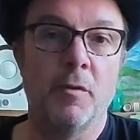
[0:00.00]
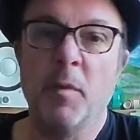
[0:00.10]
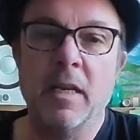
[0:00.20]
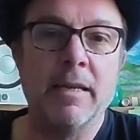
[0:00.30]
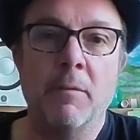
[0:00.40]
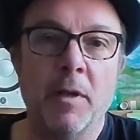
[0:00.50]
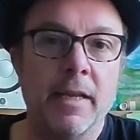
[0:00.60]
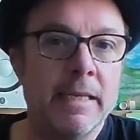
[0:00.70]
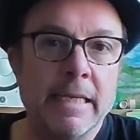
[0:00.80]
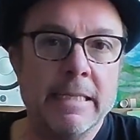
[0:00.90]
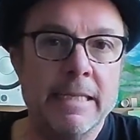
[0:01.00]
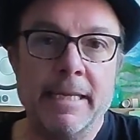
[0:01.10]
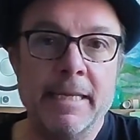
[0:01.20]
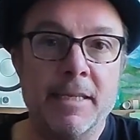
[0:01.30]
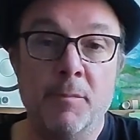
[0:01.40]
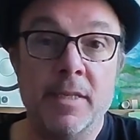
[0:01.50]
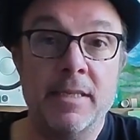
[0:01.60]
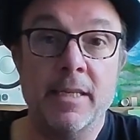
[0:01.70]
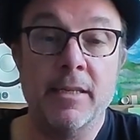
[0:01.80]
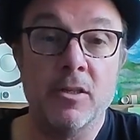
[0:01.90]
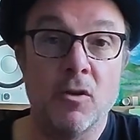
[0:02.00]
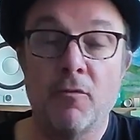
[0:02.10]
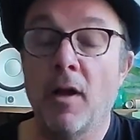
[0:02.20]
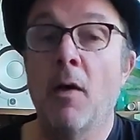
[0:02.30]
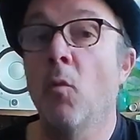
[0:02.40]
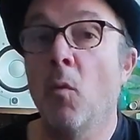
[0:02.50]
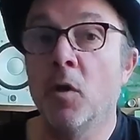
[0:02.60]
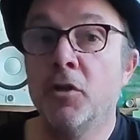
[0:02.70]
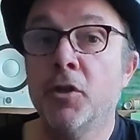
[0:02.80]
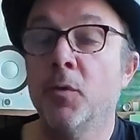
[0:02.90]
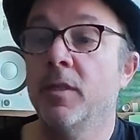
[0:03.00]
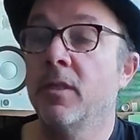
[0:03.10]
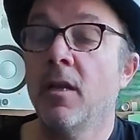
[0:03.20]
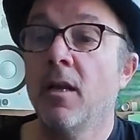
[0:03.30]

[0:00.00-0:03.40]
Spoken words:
and be a little bit of kissing and intimacy and stuff. And what we'll do is